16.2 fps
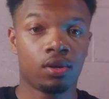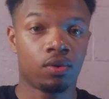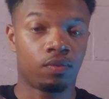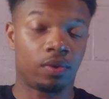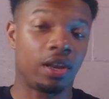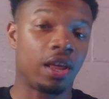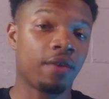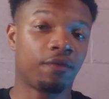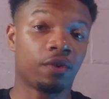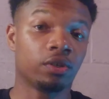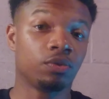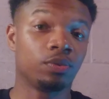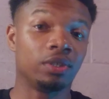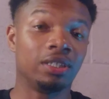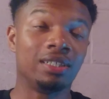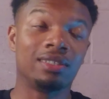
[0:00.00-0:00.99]
When they first
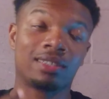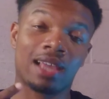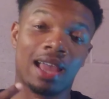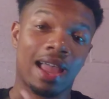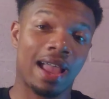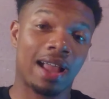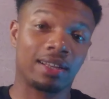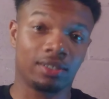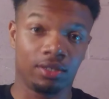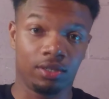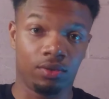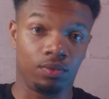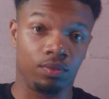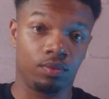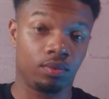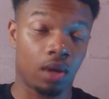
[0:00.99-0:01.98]
released,
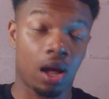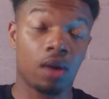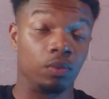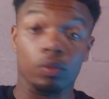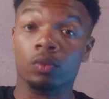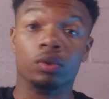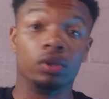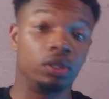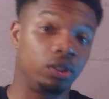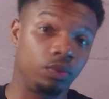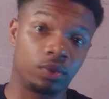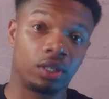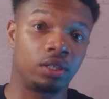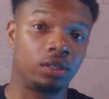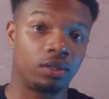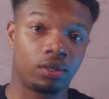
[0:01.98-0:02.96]
I really
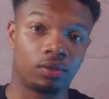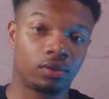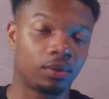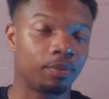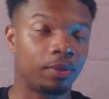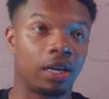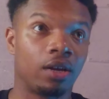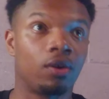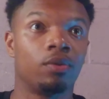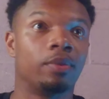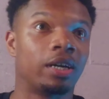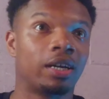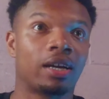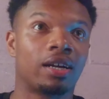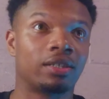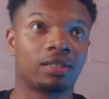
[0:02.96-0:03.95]
wanted those. I'm like, oh my
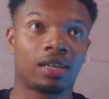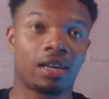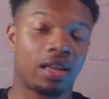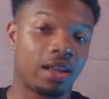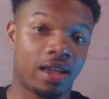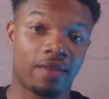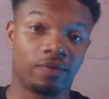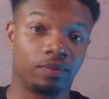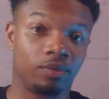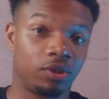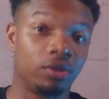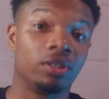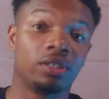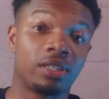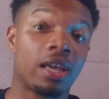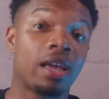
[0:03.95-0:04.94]
gosh, I gotta have them. To
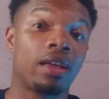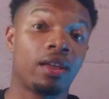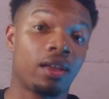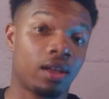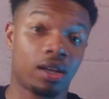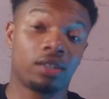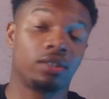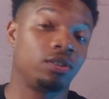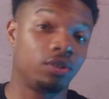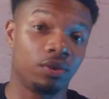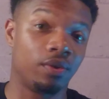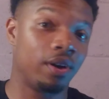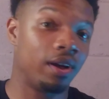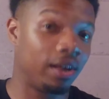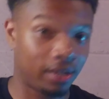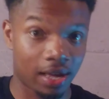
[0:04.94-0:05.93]
this day, I
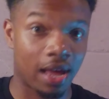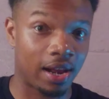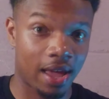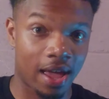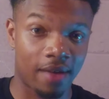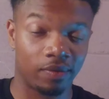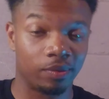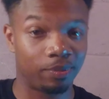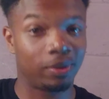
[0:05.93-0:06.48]
still gotta have them,